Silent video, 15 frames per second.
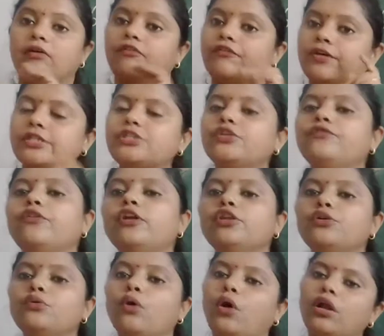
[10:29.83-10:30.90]
First of all,
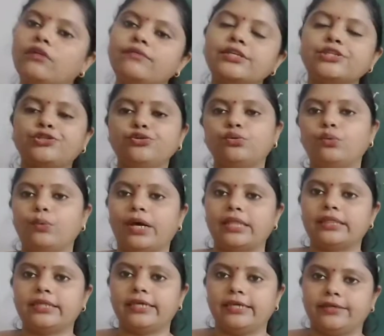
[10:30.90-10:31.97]
you always do
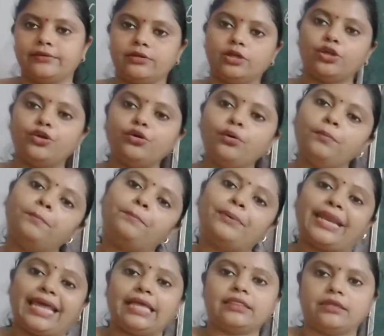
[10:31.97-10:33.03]
one thing. You
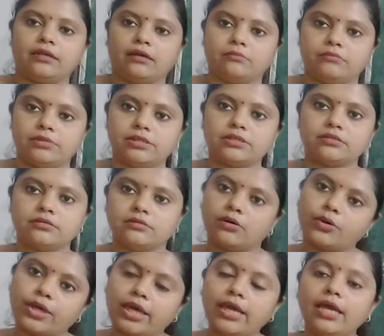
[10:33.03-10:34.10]
break the numbers.
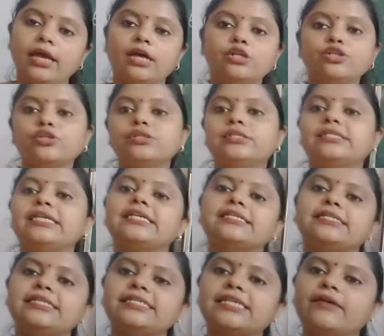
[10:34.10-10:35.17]
Okay. So
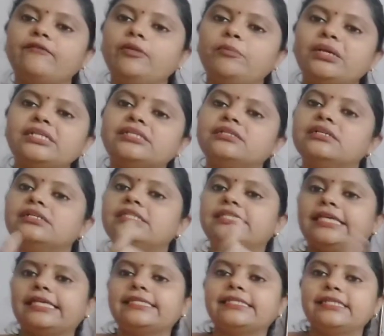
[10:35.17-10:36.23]
67 means
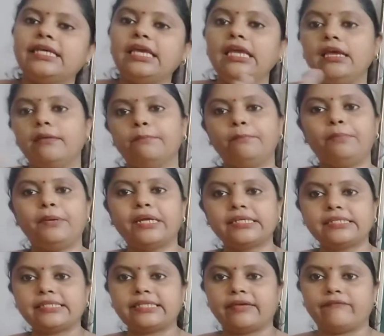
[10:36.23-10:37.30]
60
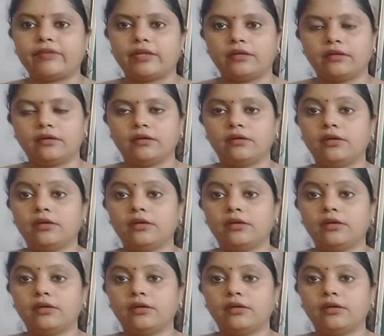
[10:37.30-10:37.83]
plus 7.